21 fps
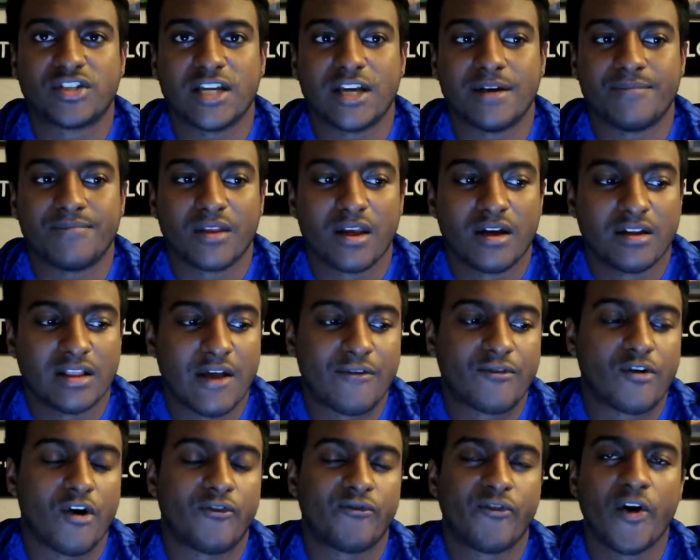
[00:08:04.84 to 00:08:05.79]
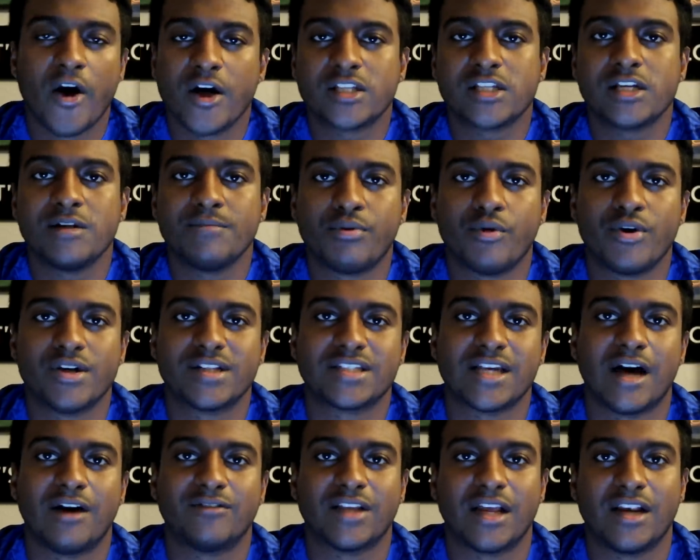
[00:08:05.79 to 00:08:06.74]
team. They've got 13
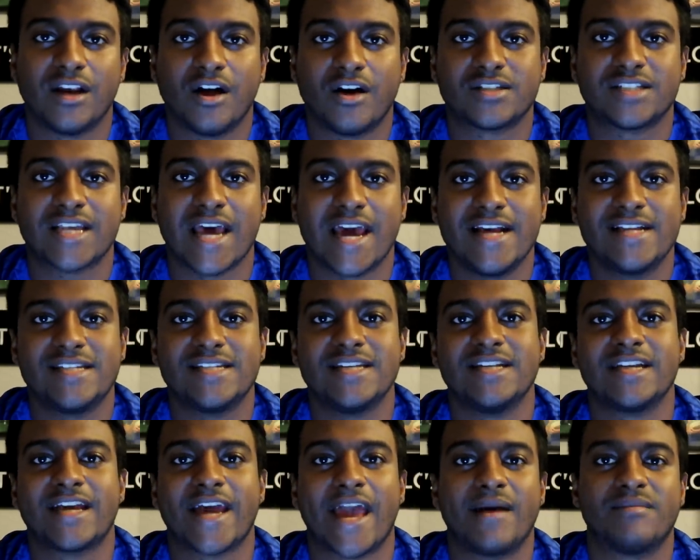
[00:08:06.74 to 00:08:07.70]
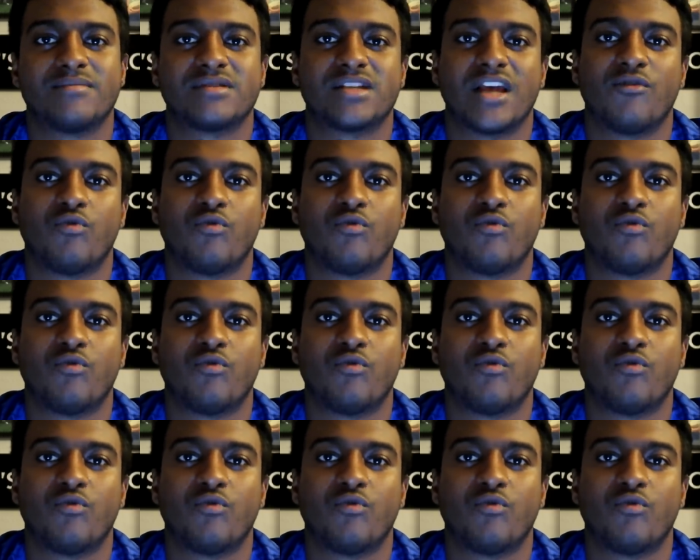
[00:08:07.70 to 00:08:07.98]
points out of their last 18 games.